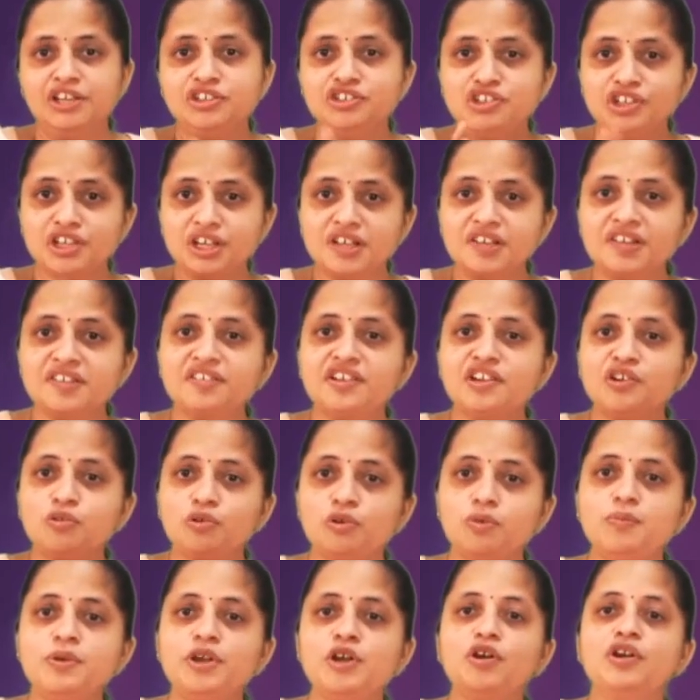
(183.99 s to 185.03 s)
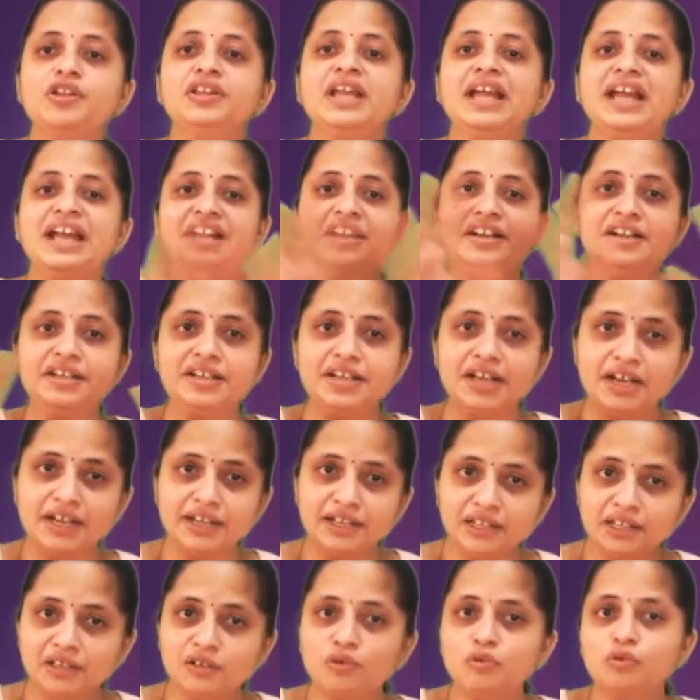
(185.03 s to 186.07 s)
GST could be on
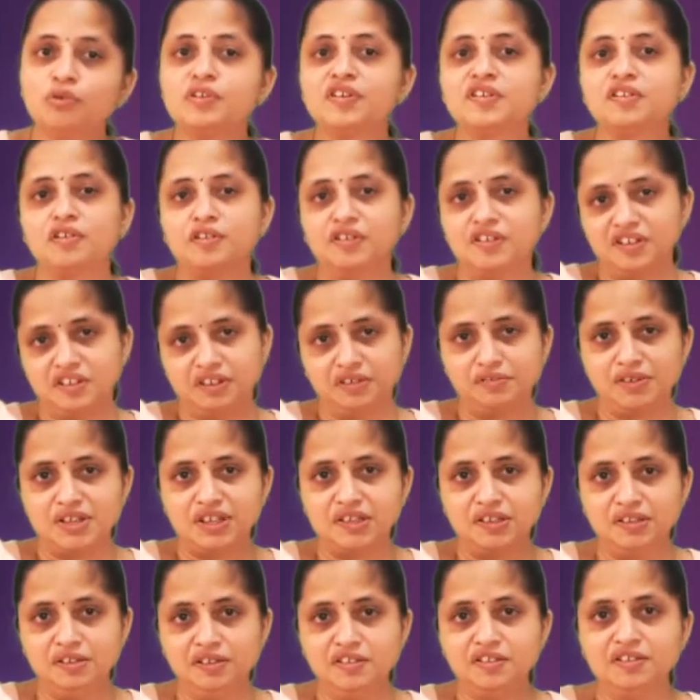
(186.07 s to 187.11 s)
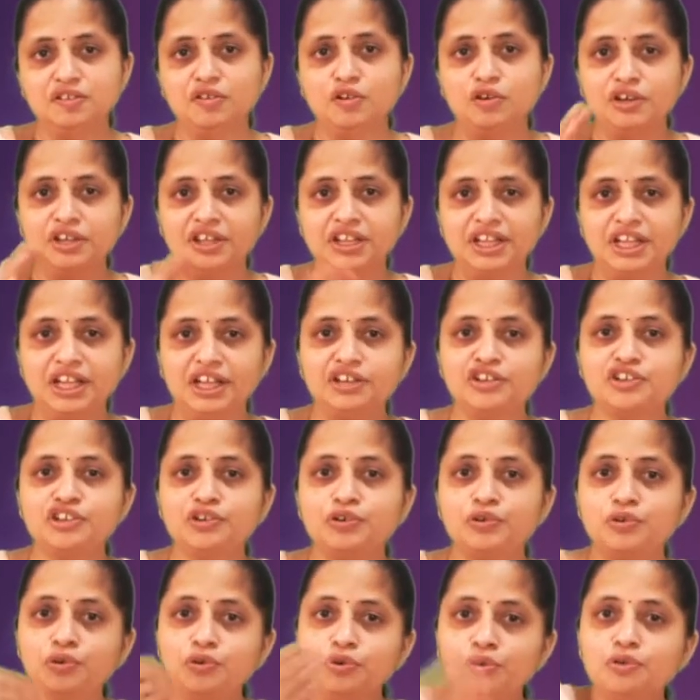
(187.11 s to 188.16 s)
entire goods or services, or there
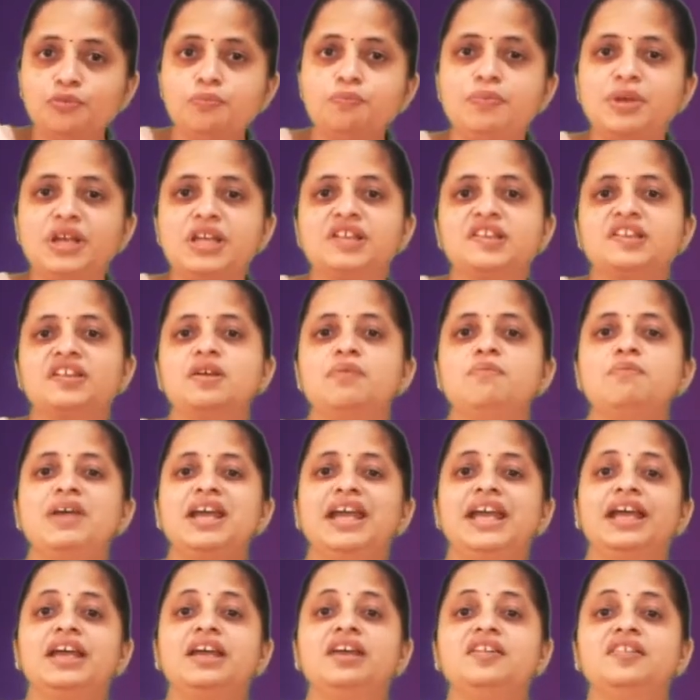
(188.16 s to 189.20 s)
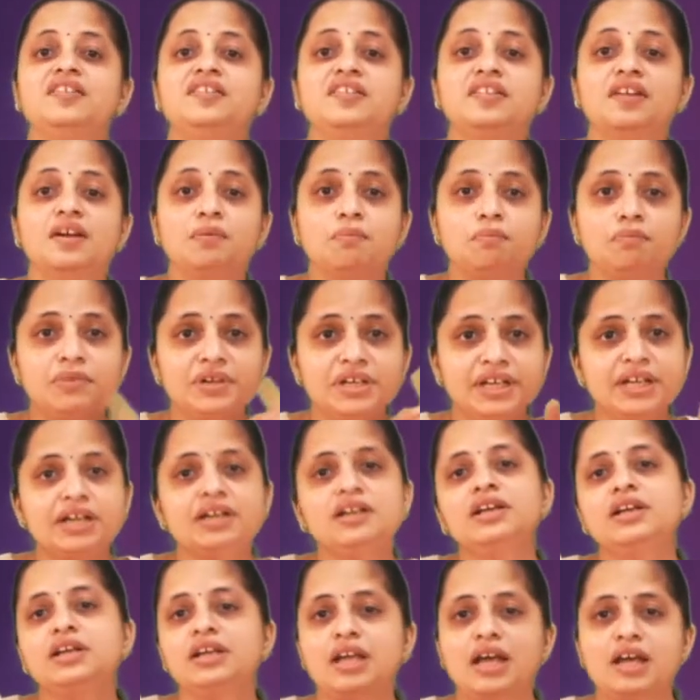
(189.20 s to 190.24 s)
could be some
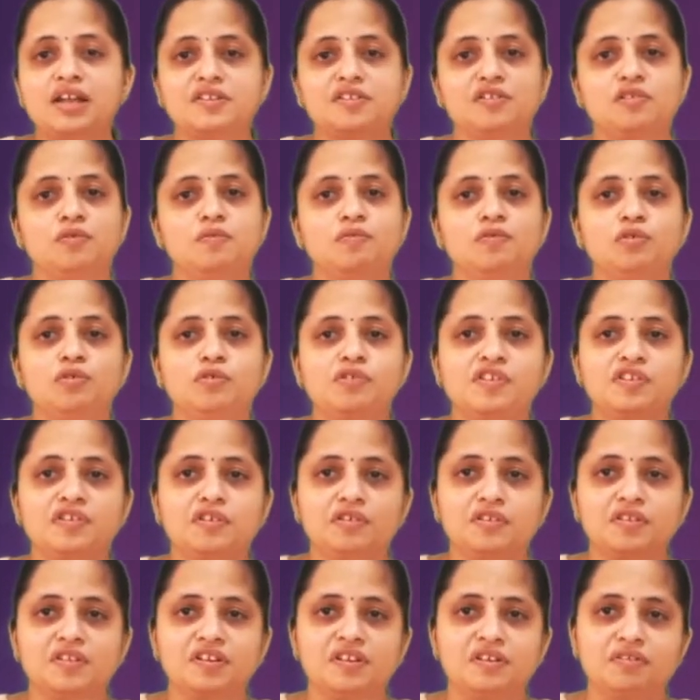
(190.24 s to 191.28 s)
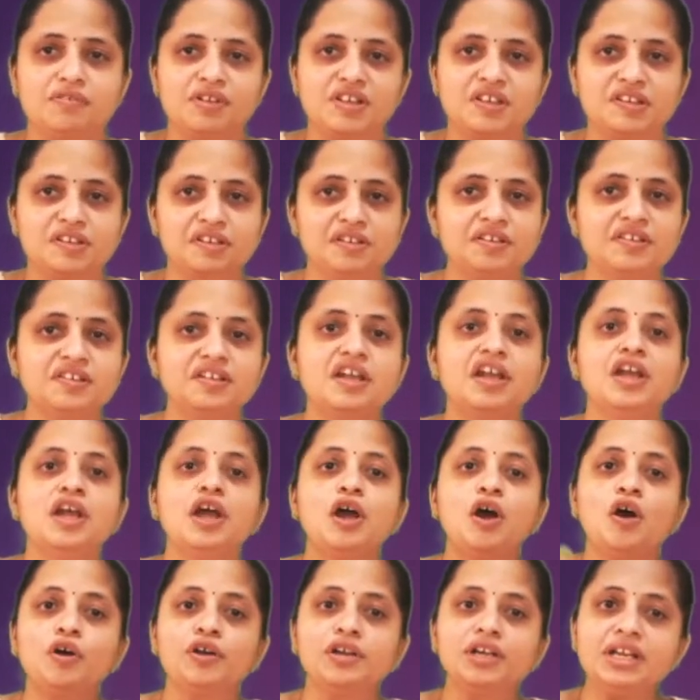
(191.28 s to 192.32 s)
exempted class of goods or services
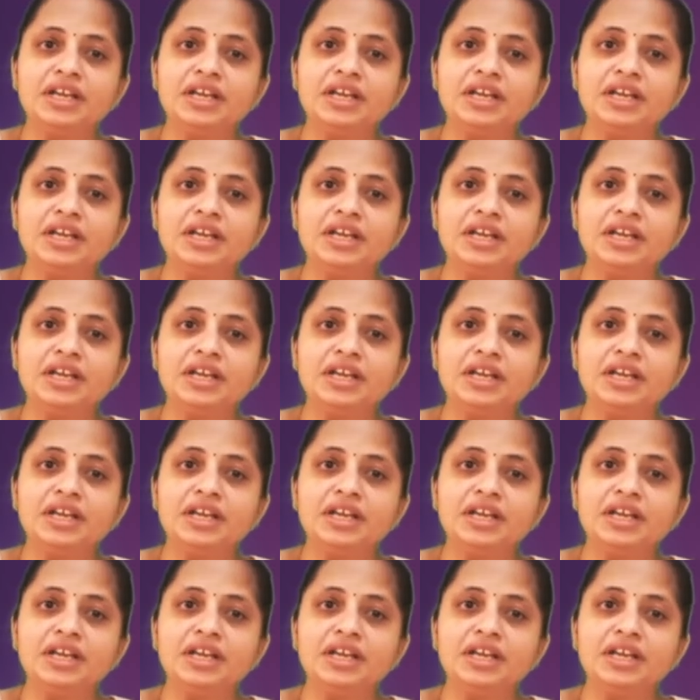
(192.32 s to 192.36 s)
or a